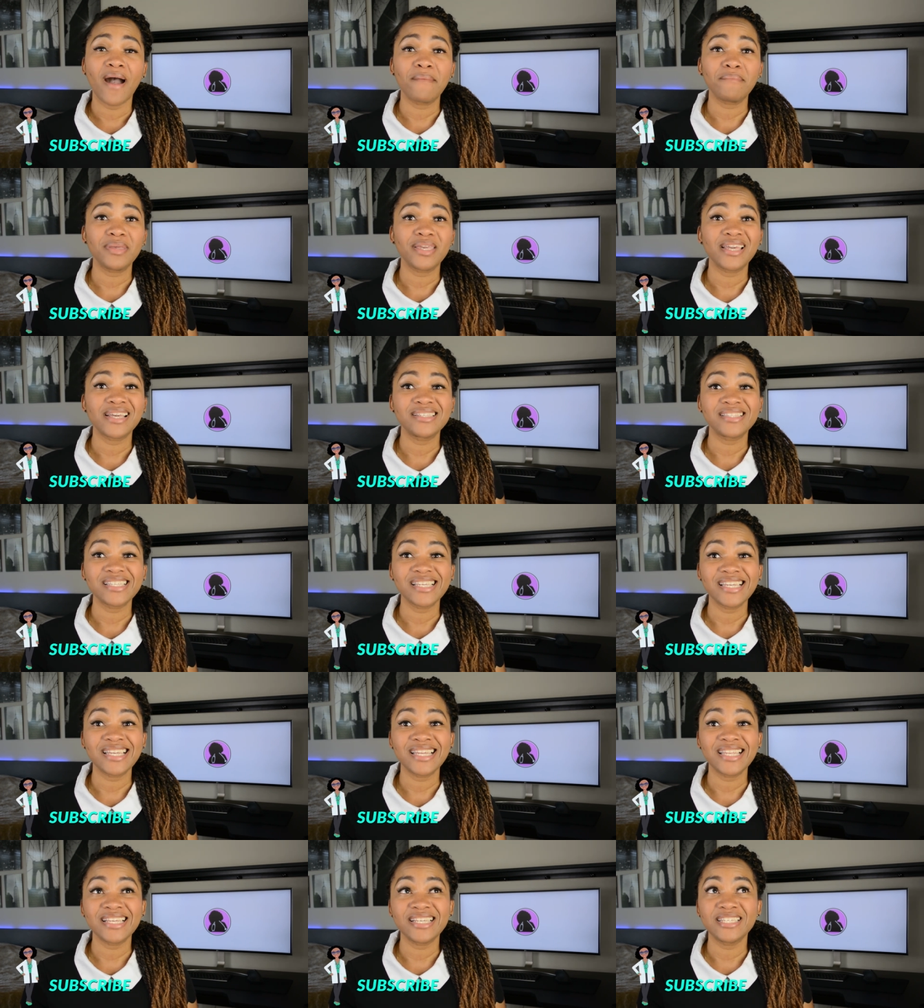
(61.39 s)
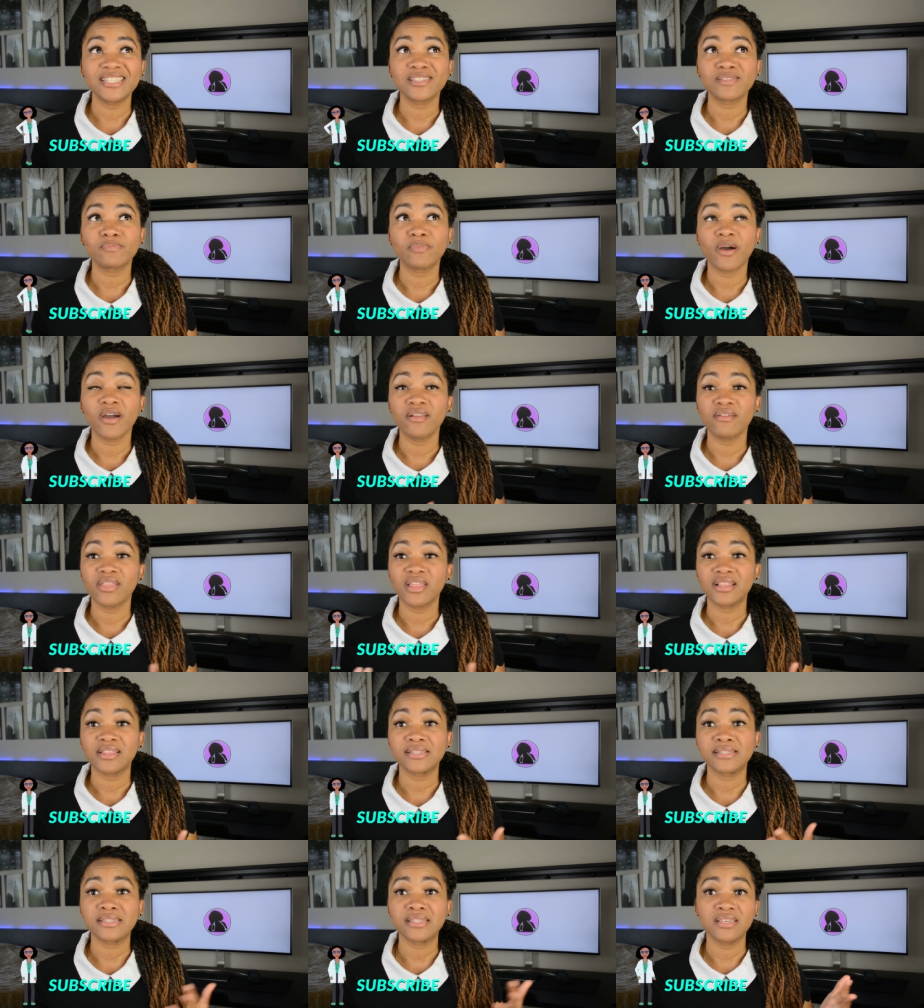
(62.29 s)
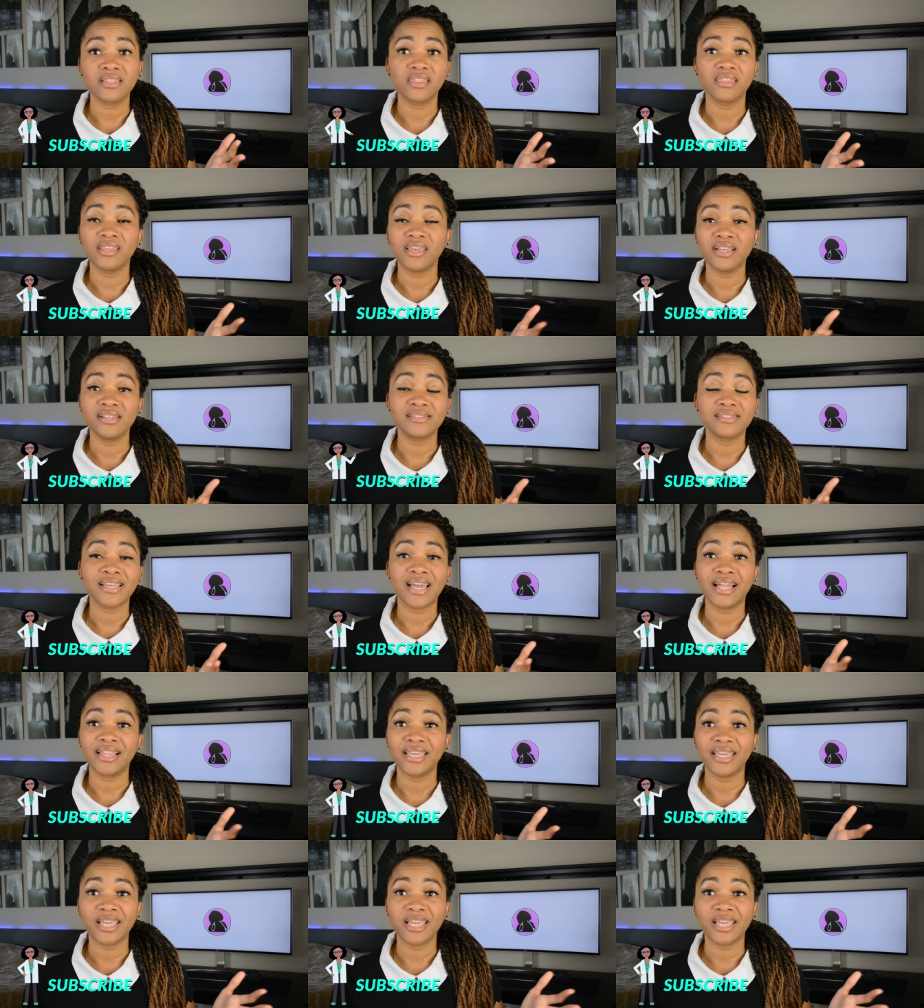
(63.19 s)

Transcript: because it is part of the things that